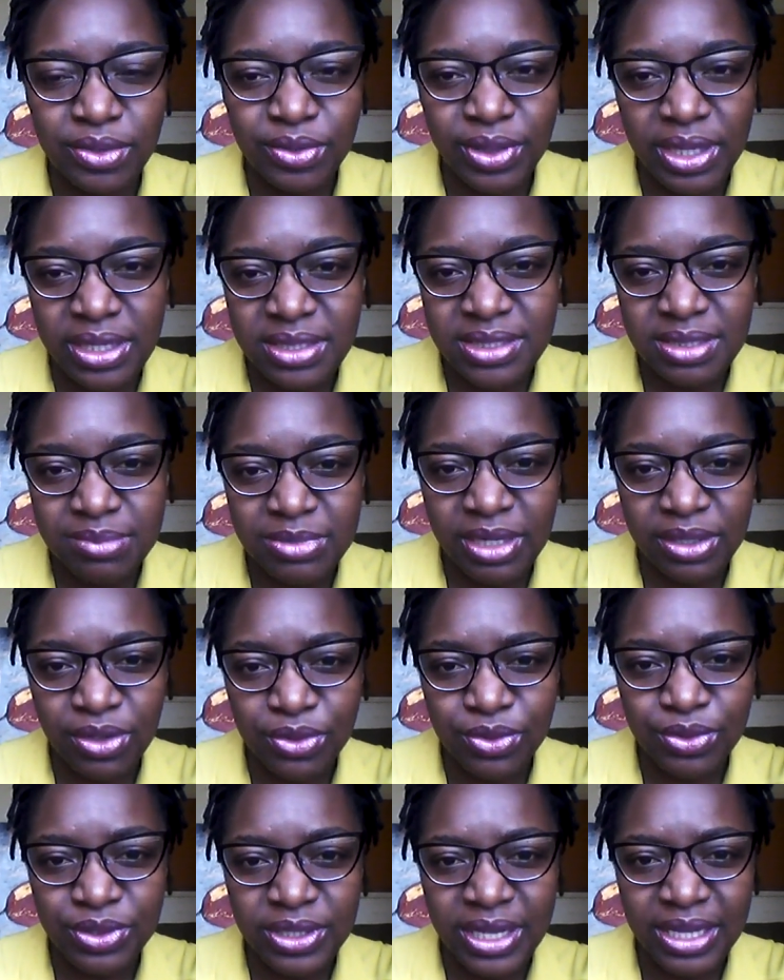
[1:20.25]
He seemed like a
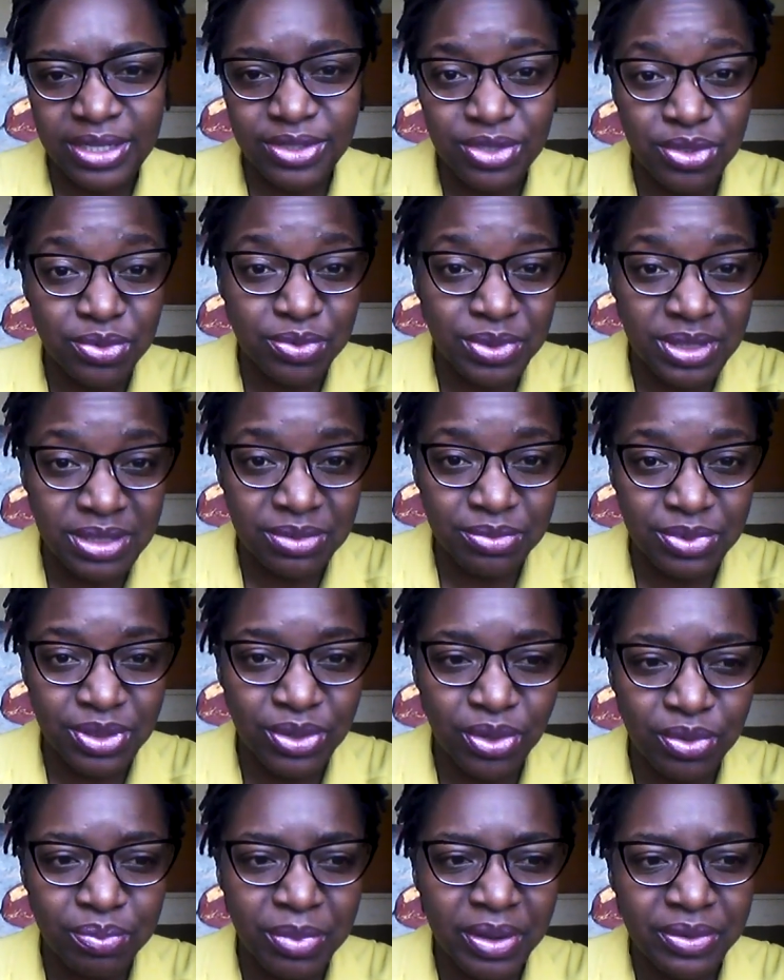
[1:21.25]
good guy, so we
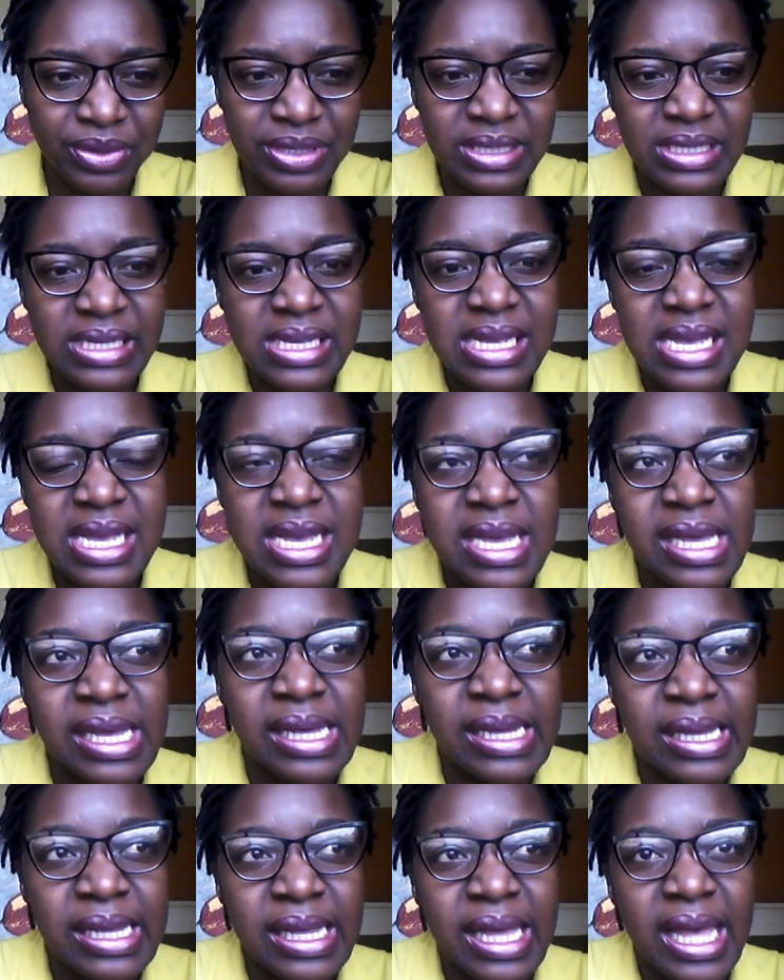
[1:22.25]
got married.
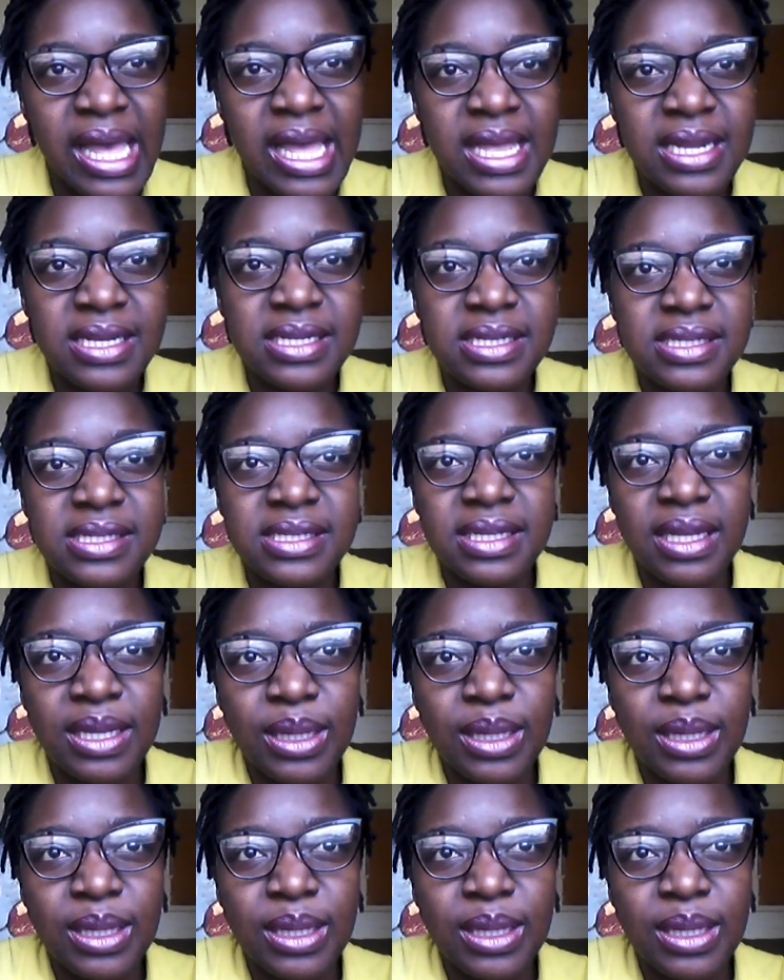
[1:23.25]
And